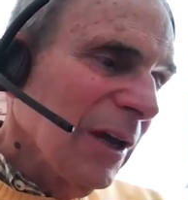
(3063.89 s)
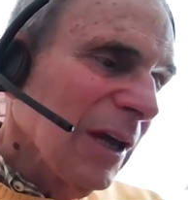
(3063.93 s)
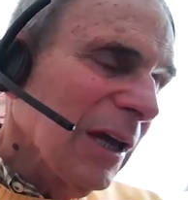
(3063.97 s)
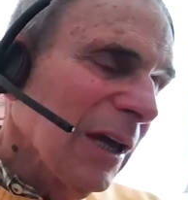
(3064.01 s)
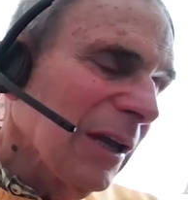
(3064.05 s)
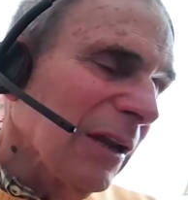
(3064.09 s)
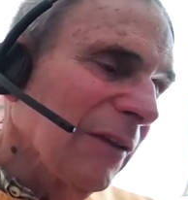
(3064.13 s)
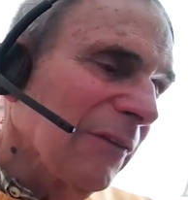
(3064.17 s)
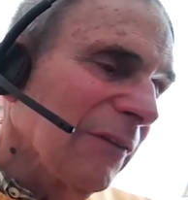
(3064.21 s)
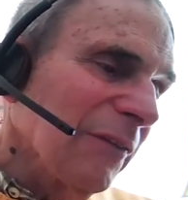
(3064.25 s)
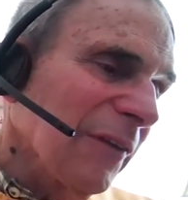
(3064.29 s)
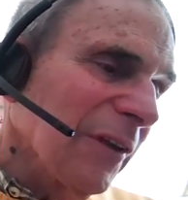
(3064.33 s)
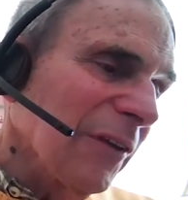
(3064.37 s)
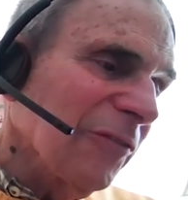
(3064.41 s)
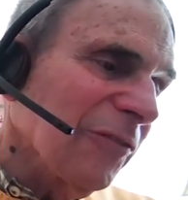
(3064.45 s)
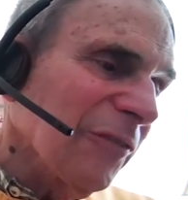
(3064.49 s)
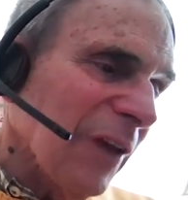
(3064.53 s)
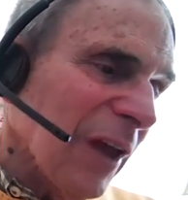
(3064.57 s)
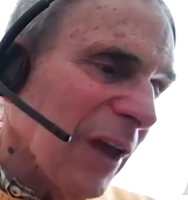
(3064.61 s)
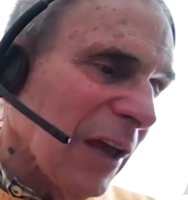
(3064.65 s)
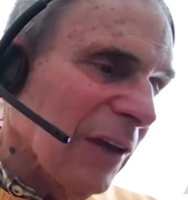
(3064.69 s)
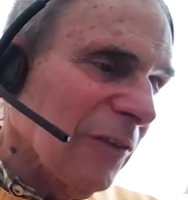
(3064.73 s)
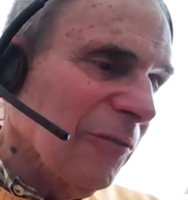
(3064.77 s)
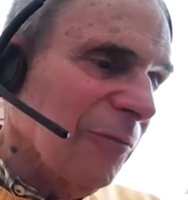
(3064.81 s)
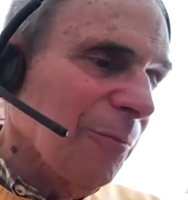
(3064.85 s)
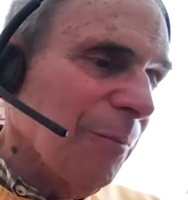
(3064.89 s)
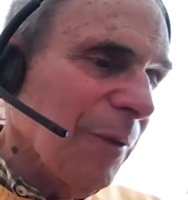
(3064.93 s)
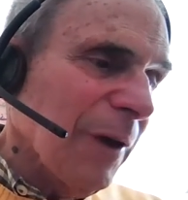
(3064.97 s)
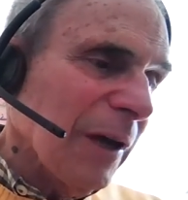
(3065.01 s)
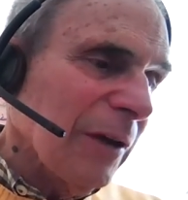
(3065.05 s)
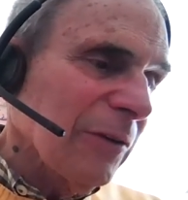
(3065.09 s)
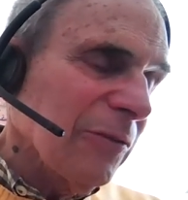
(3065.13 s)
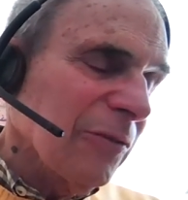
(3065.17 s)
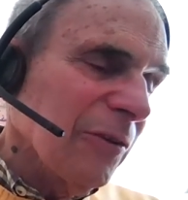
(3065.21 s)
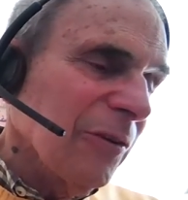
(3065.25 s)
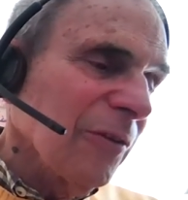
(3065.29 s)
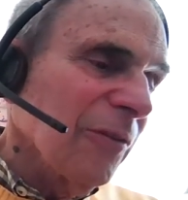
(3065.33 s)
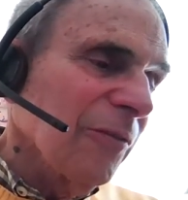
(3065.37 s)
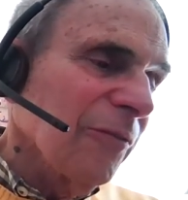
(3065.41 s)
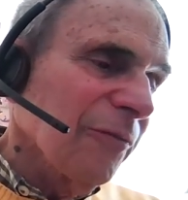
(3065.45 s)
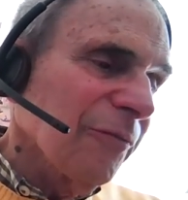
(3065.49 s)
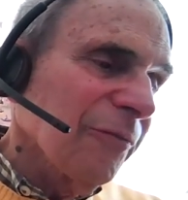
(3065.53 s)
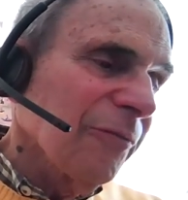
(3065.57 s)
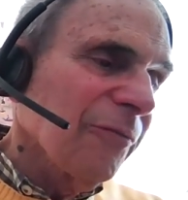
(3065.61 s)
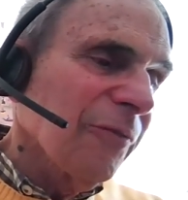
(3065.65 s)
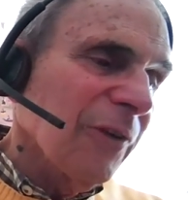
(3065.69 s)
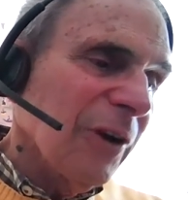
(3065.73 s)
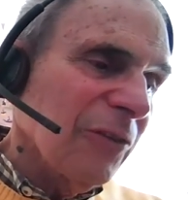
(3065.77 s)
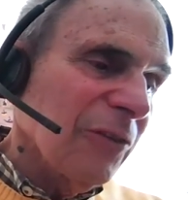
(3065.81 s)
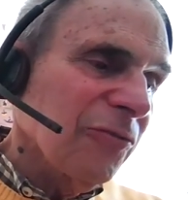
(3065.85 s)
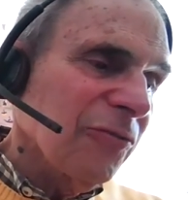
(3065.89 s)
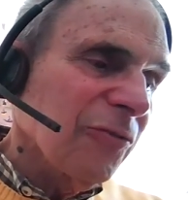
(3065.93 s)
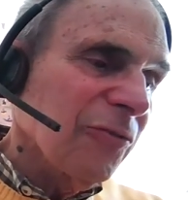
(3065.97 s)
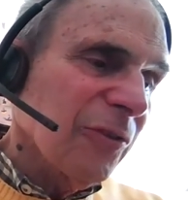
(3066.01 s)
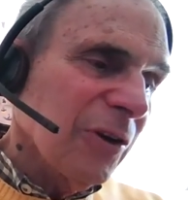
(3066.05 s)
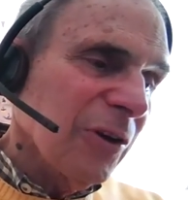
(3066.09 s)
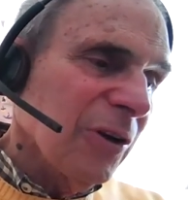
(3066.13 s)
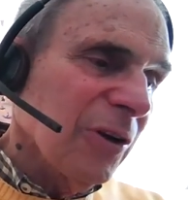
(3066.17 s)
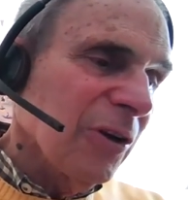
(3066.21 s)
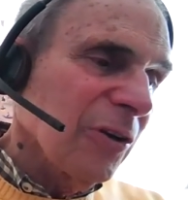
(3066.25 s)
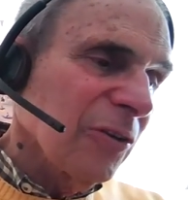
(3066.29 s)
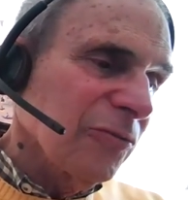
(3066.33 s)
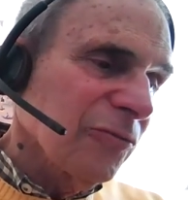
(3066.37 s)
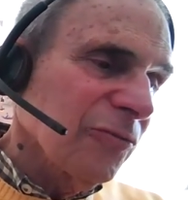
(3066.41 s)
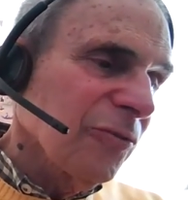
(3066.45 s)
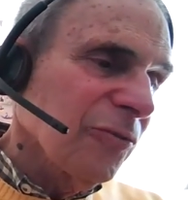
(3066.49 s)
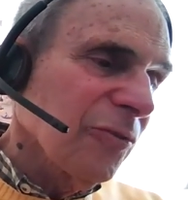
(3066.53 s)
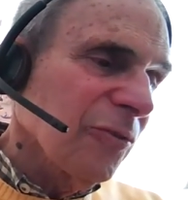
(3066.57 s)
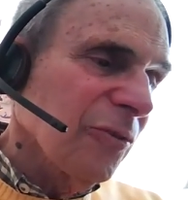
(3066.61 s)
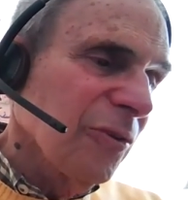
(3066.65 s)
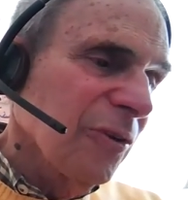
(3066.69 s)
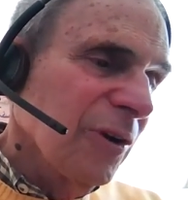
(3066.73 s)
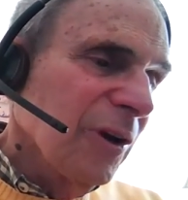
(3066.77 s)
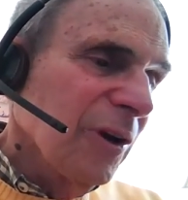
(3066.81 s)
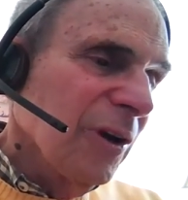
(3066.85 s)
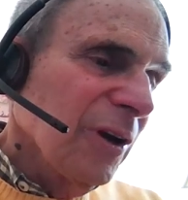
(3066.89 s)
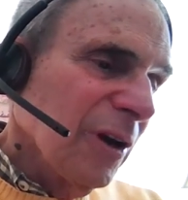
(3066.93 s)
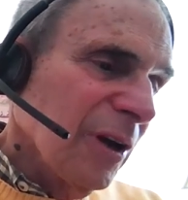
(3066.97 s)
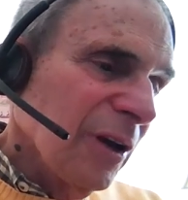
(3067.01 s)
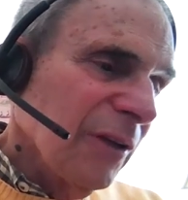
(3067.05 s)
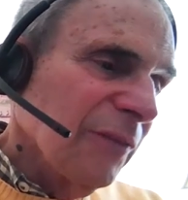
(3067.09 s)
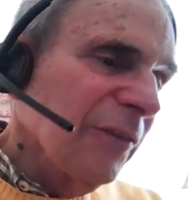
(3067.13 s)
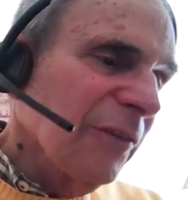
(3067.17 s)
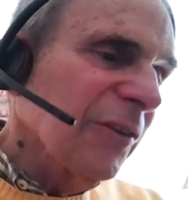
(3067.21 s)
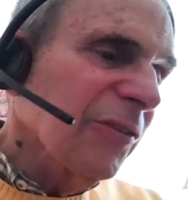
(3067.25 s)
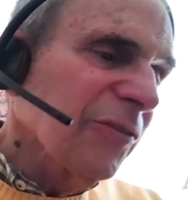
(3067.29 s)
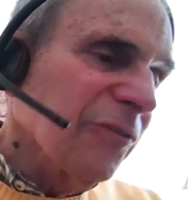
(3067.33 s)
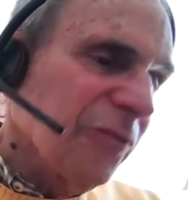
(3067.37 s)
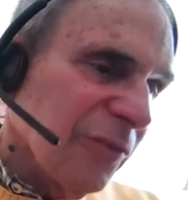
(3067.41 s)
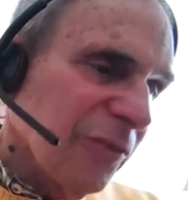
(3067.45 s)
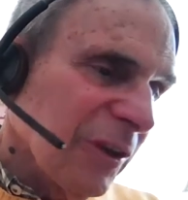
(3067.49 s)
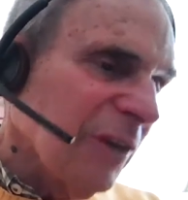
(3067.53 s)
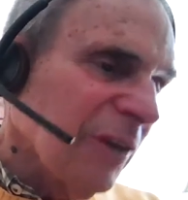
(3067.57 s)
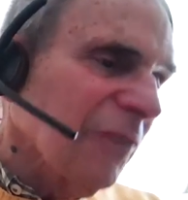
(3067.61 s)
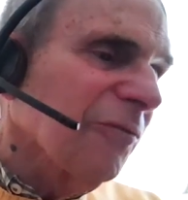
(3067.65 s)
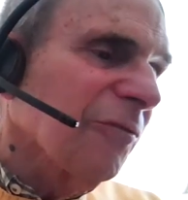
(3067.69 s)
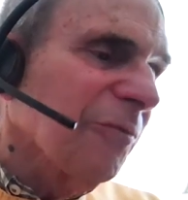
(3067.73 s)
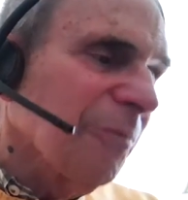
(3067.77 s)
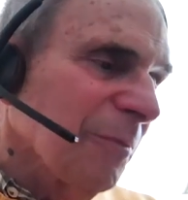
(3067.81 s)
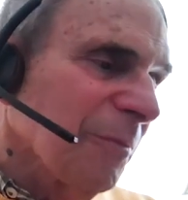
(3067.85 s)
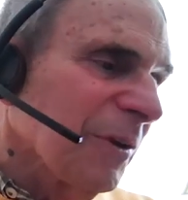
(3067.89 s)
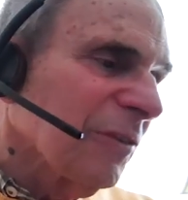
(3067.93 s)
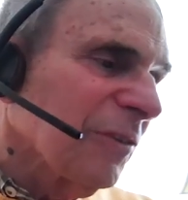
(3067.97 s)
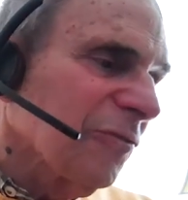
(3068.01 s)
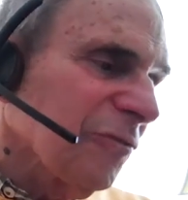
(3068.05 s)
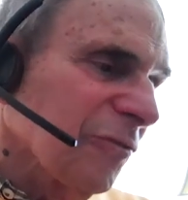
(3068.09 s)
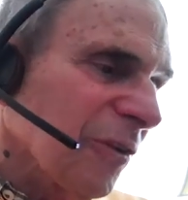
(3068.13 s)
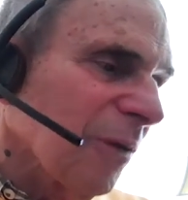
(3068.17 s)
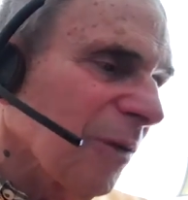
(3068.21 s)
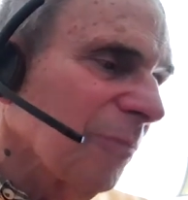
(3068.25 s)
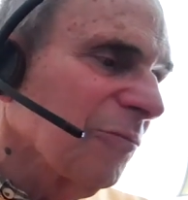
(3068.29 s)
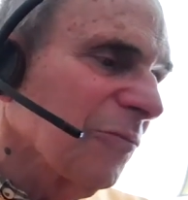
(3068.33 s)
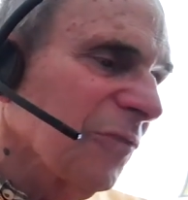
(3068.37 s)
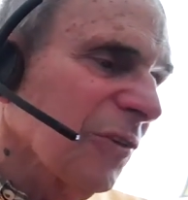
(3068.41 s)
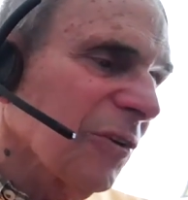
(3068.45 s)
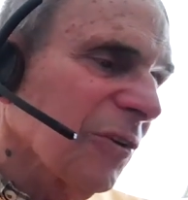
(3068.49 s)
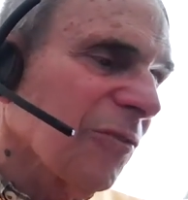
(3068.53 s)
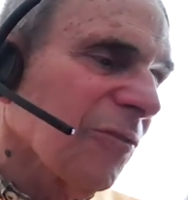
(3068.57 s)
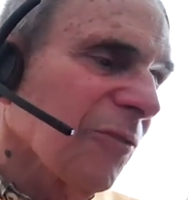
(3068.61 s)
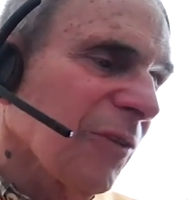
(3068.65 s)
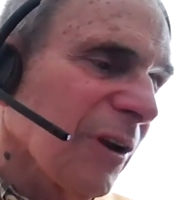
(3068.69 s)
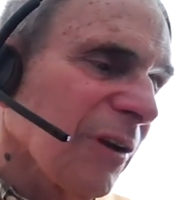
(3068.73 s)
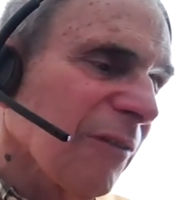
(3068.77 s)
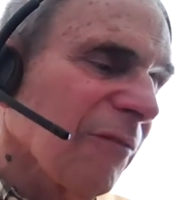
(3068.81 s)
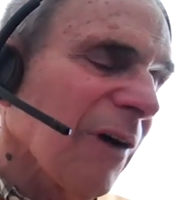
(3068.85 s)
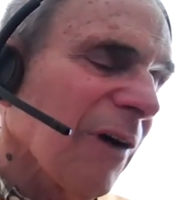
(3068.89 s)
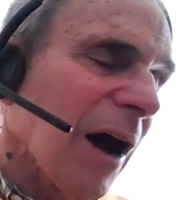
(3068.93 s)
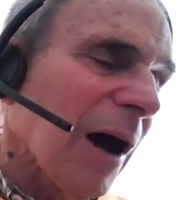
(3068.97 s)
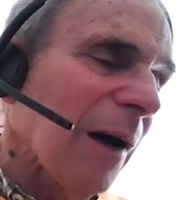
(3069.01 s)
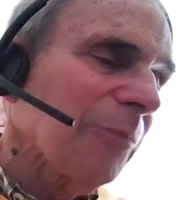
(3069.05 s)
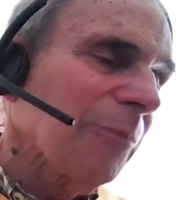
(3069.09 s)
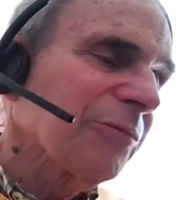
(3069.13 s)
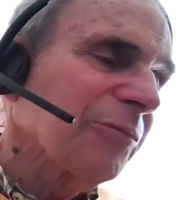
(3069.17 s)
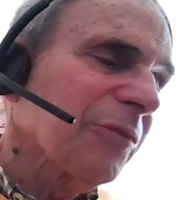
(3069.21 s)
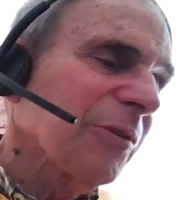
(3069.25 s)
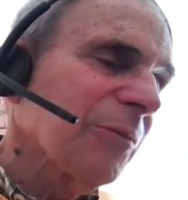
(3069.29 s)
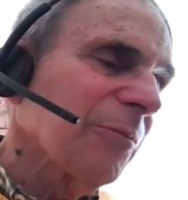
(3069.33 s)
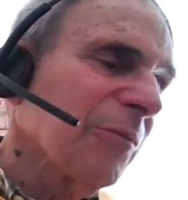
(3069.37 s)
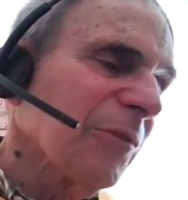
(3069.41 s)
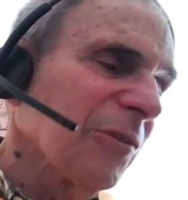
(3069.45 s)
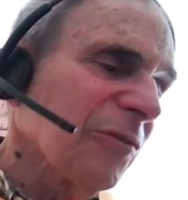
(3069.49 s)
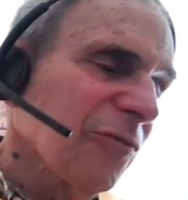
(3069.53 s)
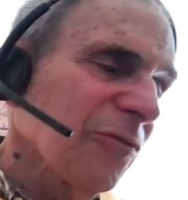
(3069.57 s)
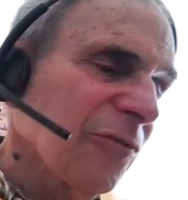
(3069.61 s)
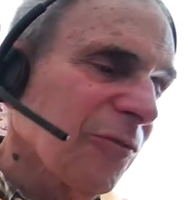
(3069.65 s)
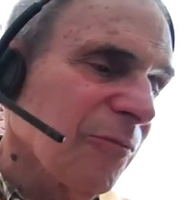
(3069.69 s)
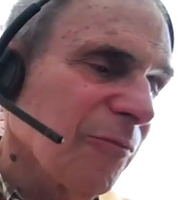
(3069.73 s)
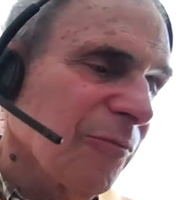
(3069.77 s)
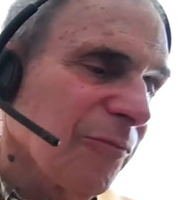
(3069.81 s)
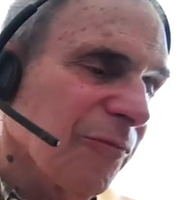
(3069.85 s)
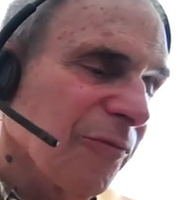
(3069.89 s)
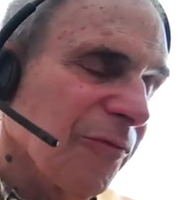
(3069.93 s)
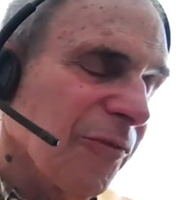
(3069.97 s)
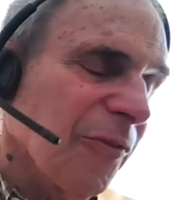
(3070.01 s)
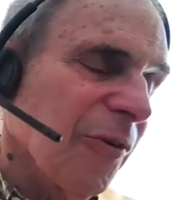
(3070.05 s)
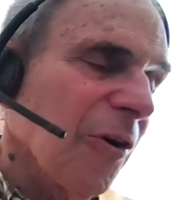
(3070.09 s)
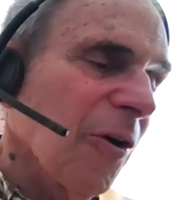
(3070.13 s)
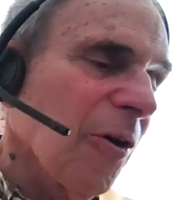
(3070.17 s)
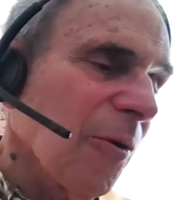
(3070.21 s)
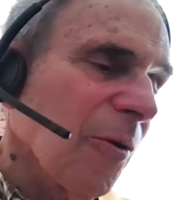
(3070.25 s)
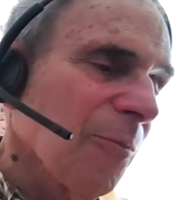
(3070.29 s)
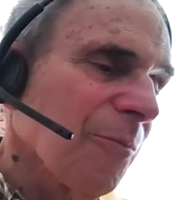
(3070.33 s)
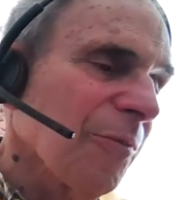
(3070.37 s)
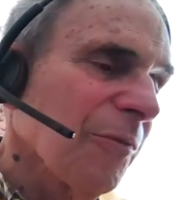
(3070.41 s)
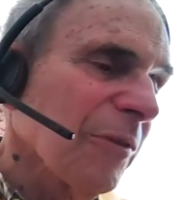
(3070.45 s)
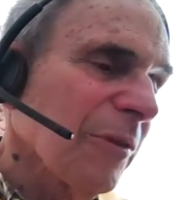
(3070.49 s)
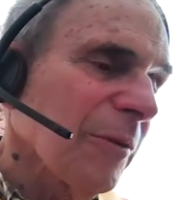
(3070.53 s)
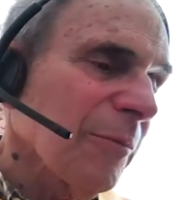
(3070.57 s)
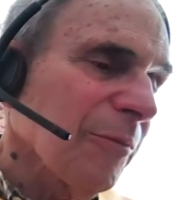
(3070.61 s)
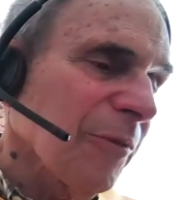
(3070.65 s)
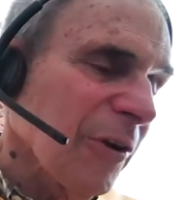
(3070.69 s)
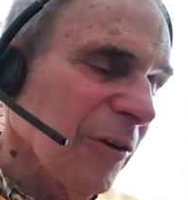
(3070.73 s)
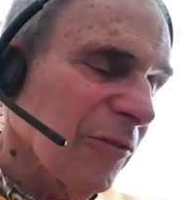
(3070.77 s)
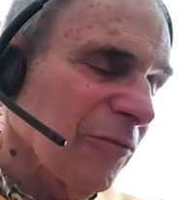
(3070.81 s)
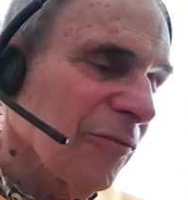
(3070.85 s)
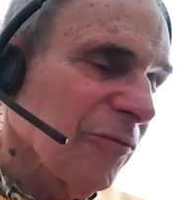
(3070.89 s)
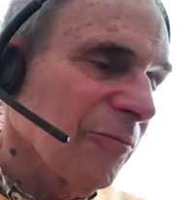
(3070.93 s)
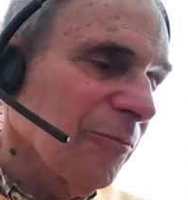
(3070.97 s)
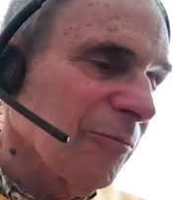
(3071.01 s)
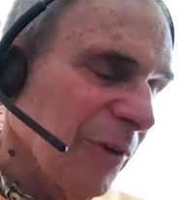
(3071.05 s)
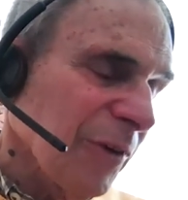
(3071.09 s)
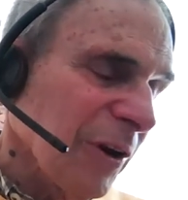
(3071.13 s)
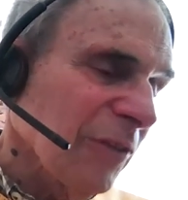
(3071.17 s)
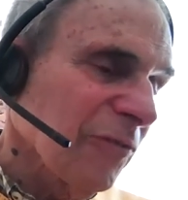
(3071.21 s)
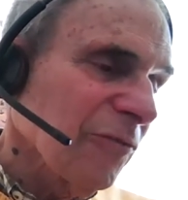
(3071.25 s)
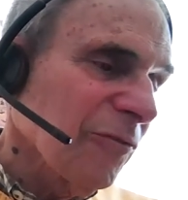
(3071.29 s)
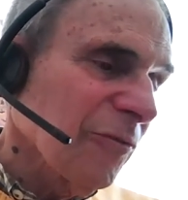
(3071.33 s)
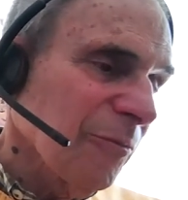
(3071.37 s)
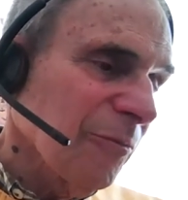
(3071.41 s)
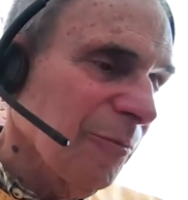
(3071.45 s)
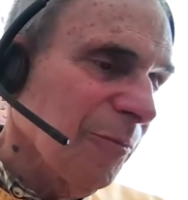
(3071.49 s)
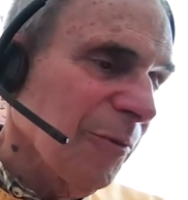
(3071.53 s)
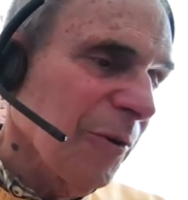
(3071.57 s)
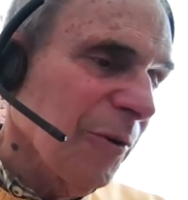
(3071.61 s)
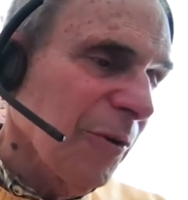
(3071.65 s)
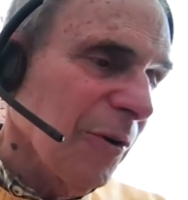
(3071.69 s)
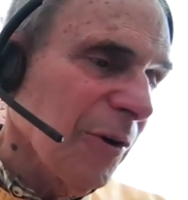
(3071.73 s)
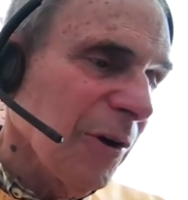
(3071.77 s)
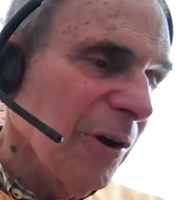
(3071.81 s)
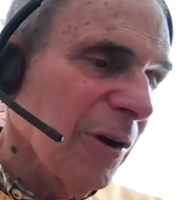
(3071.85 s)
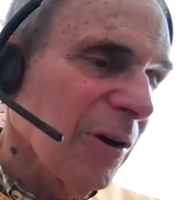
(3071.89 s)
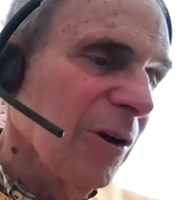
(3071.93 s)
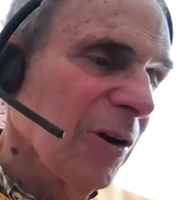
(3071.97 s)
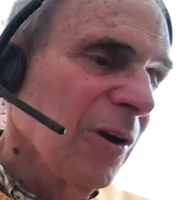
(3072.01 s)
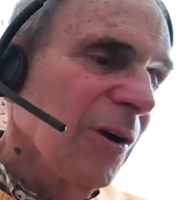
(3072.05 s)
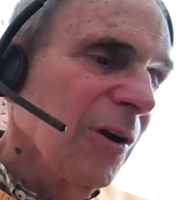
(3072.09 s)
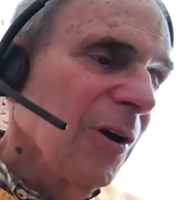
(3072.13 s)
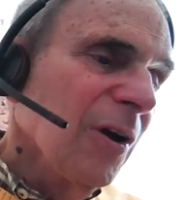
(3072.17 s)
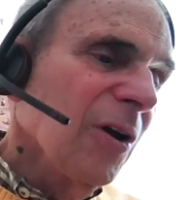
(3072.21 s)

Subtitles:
And in this aspect of Russian culture, this gives me some degree of optimism for hope in the present period.